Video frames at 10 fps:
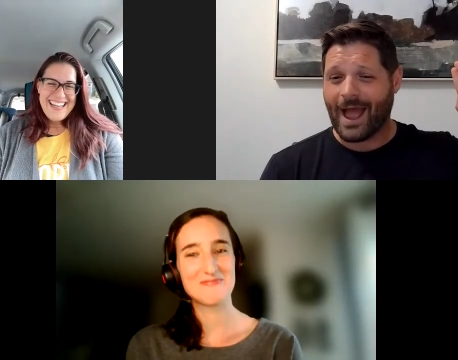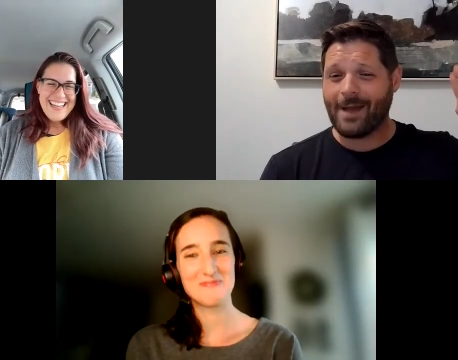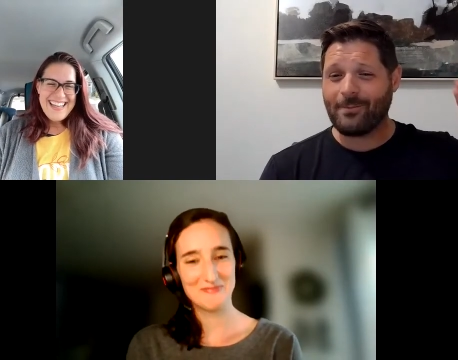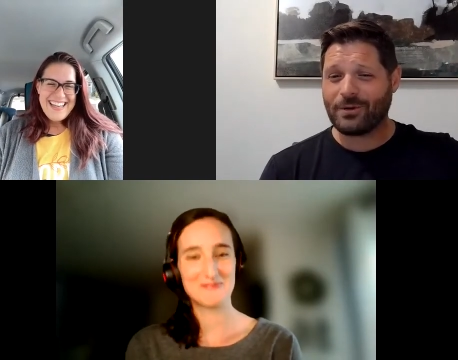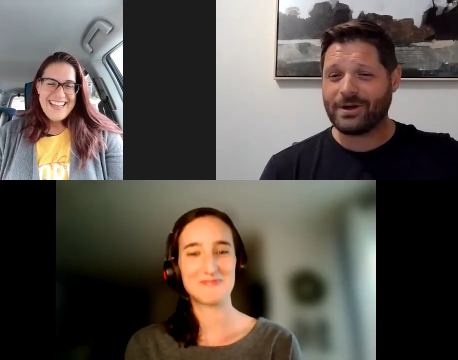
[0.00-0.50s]

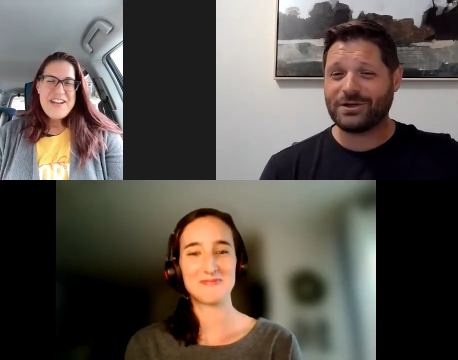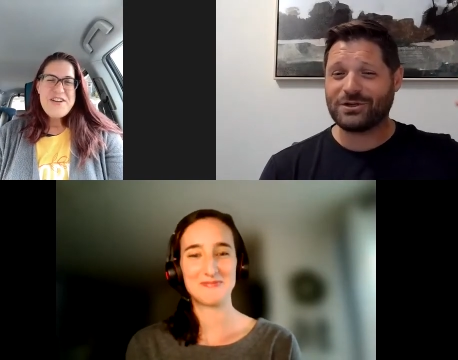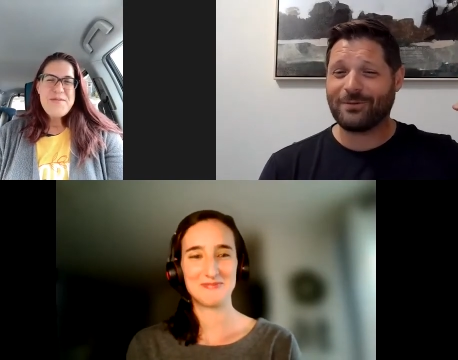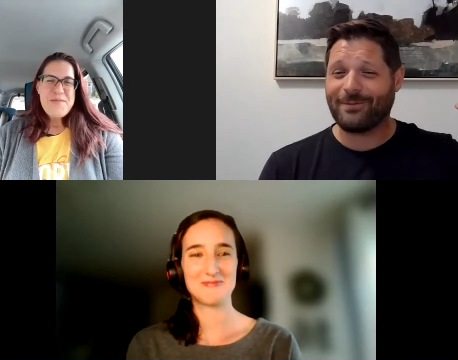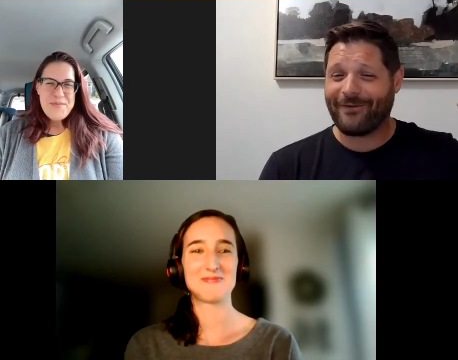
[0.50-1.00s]
Speaker 1: I'm pretty
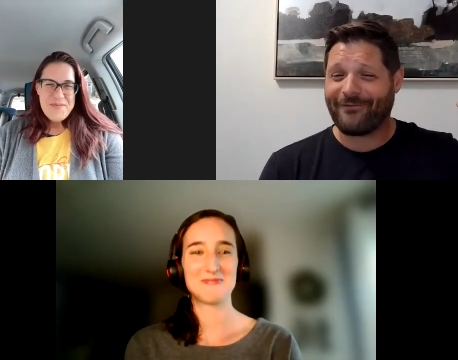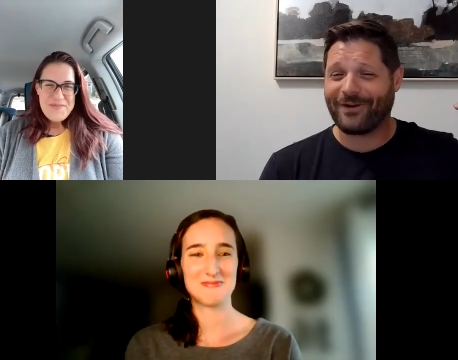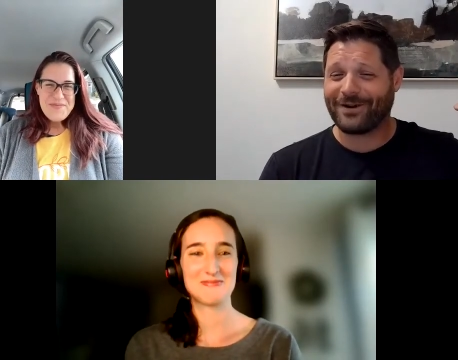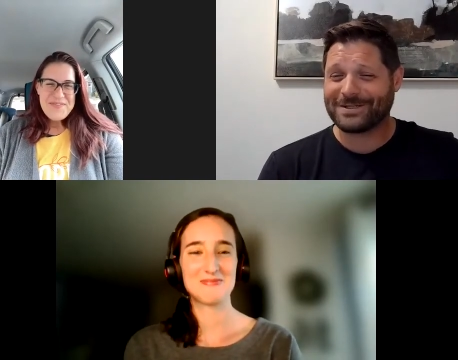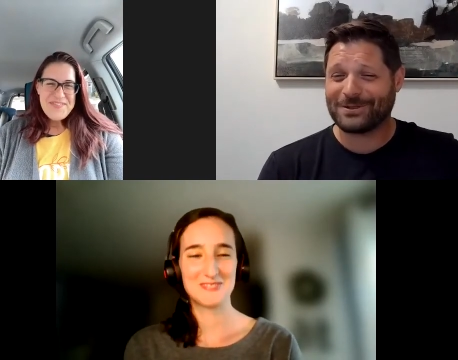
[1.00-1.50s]
sure my
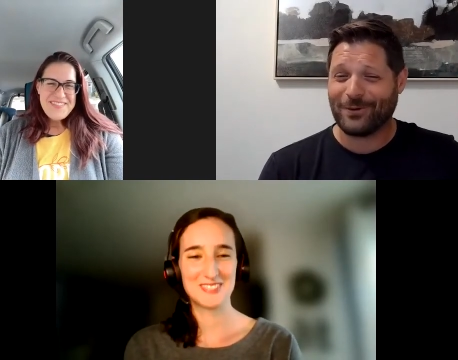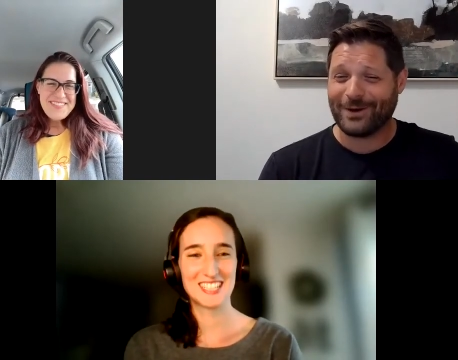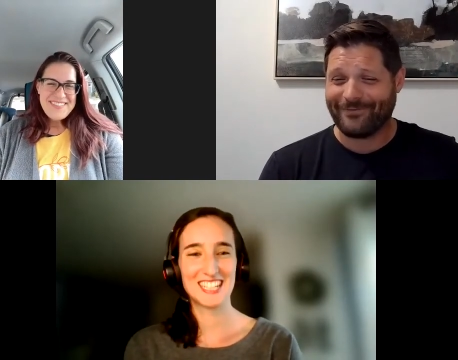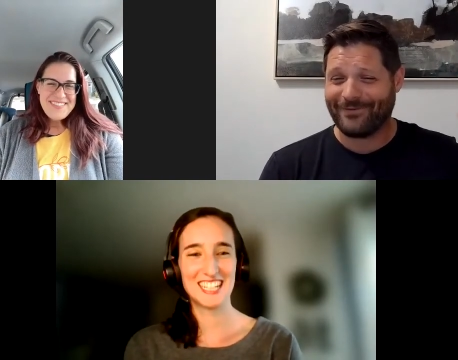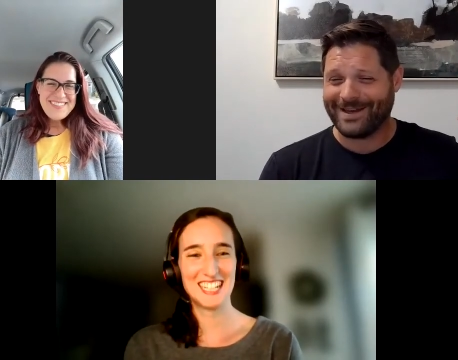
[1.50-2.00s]
first
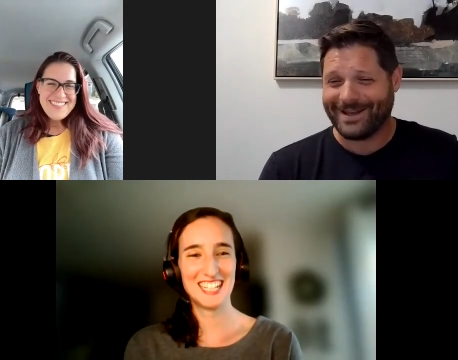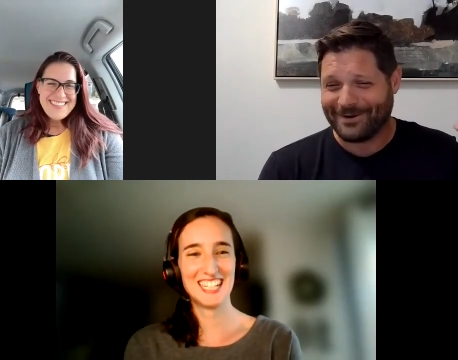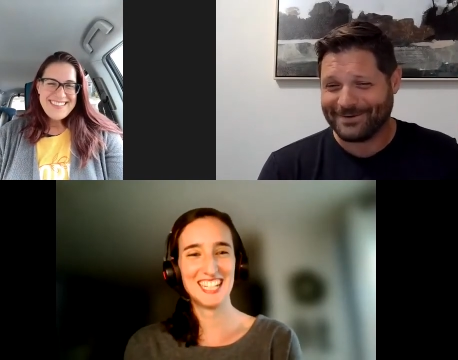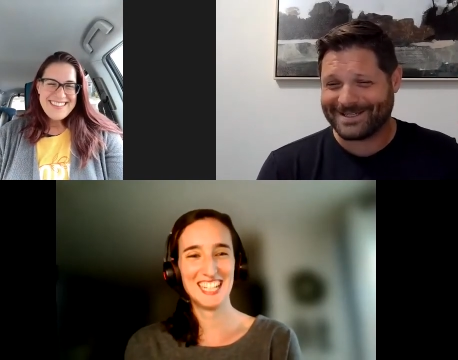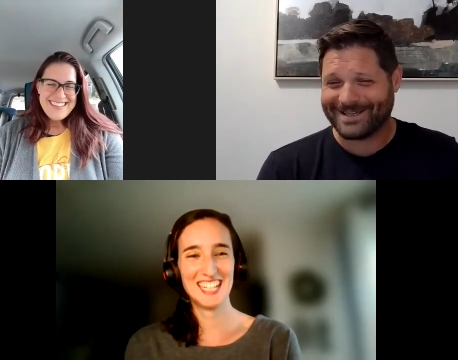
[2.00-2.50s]
20
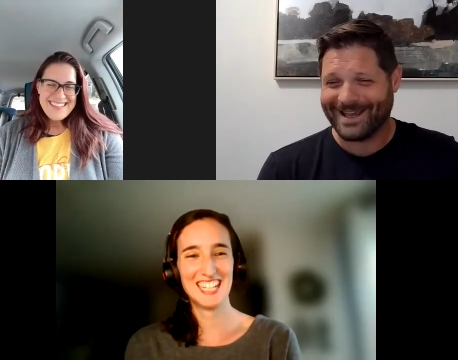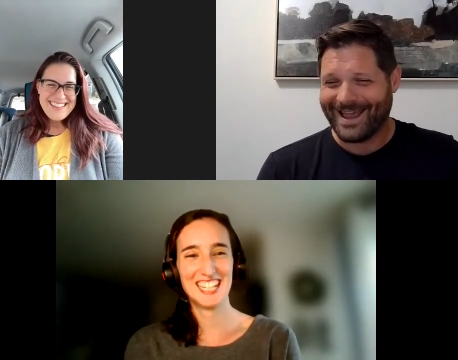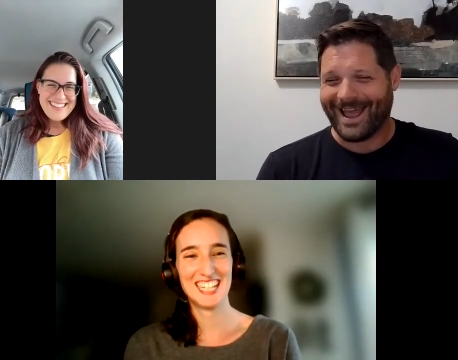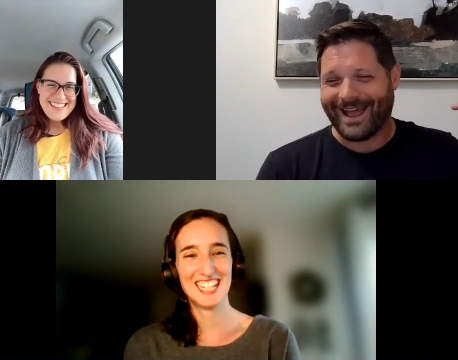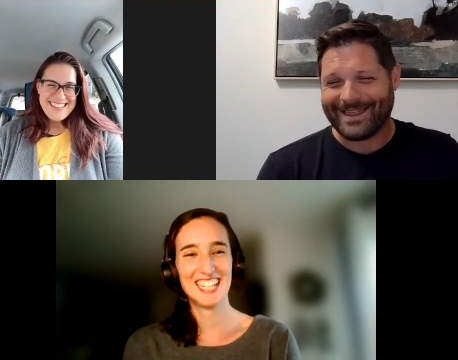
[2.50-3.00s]
videos
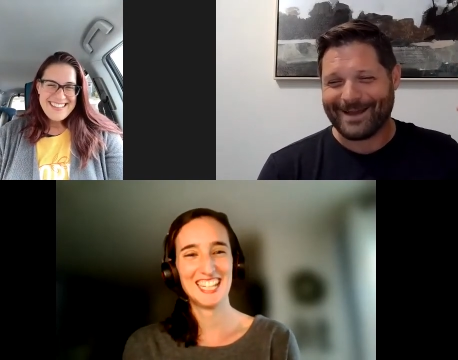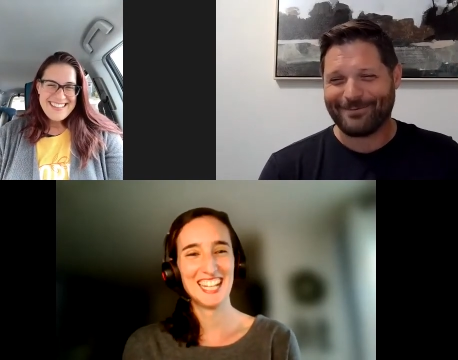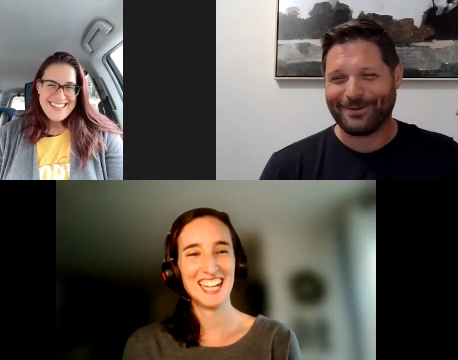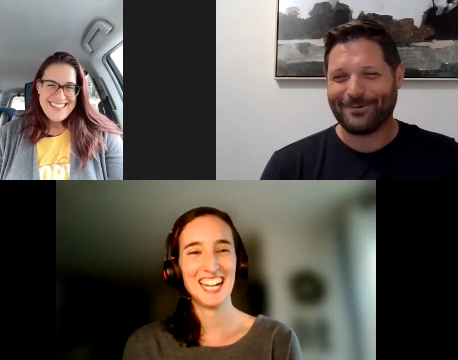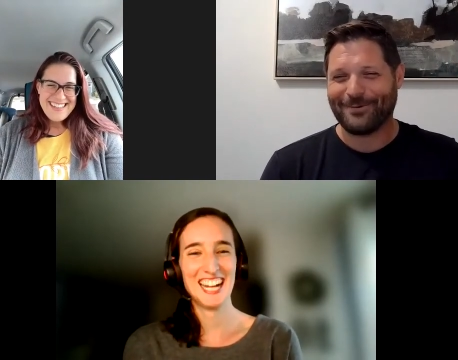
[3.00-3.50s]
had
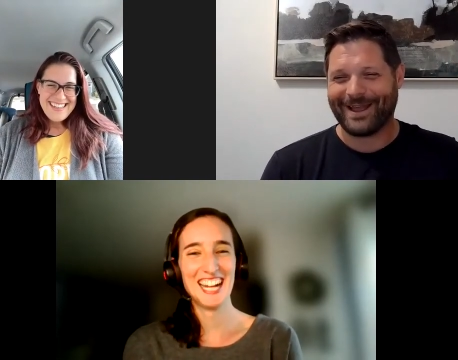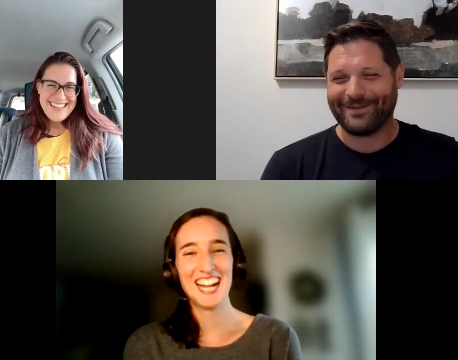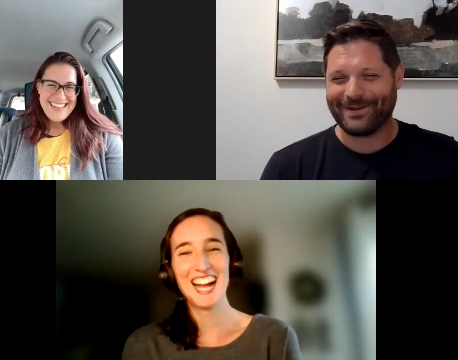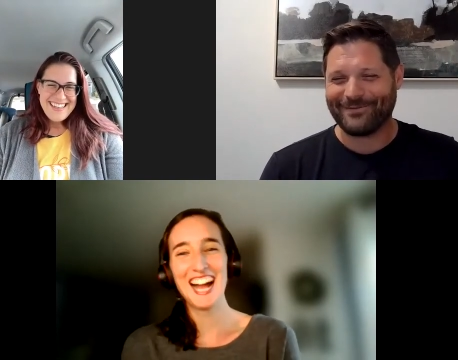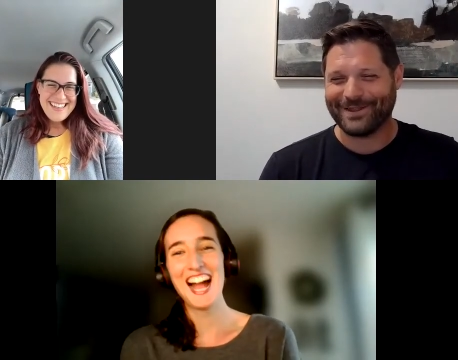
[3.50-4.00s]
that blue
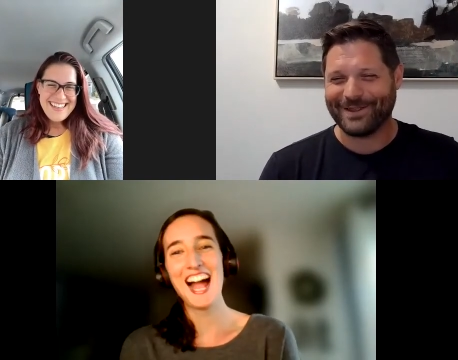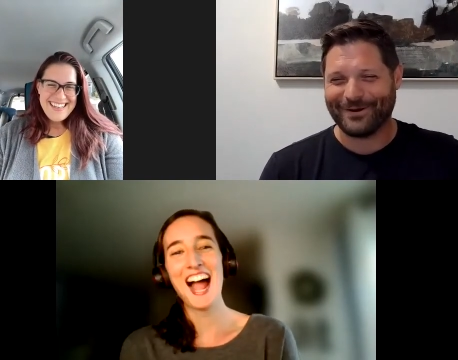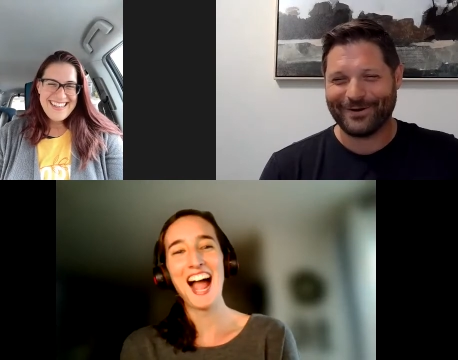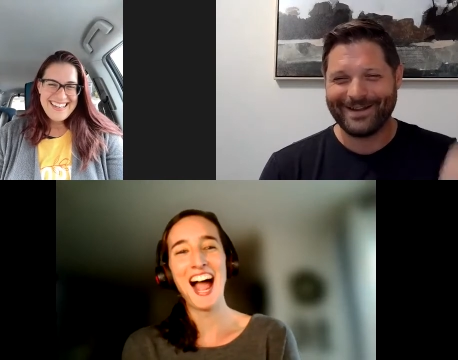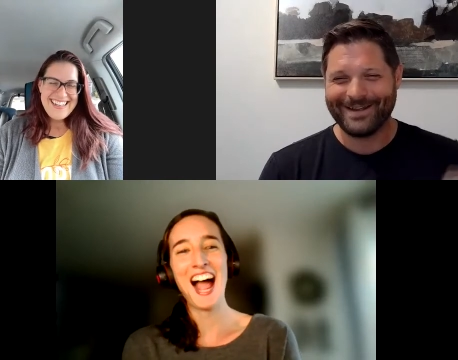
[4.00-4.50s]
wave, even
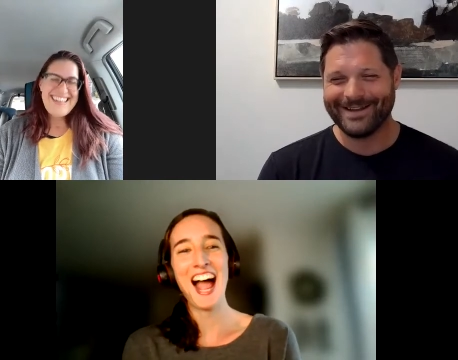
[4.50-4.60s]
though